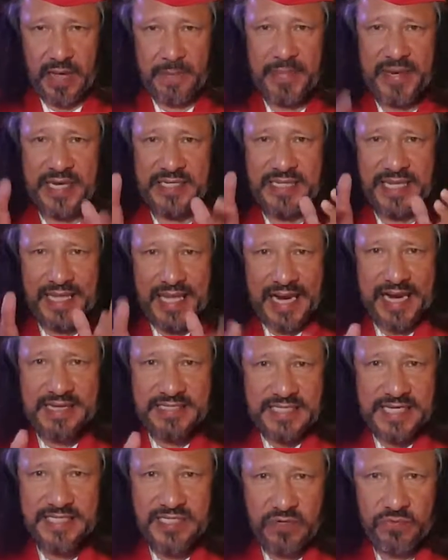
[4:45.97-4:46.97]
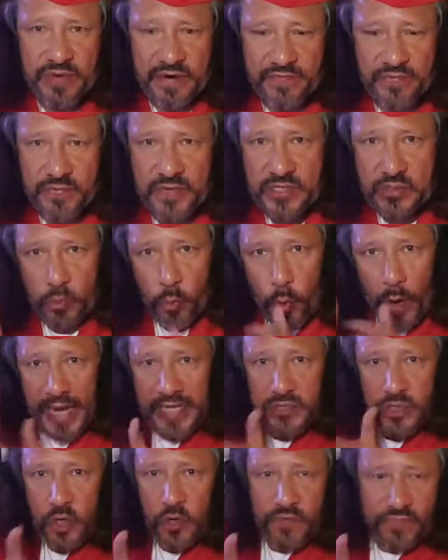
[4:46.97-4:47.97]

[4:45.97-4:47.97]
because a lot of assistant referees wait too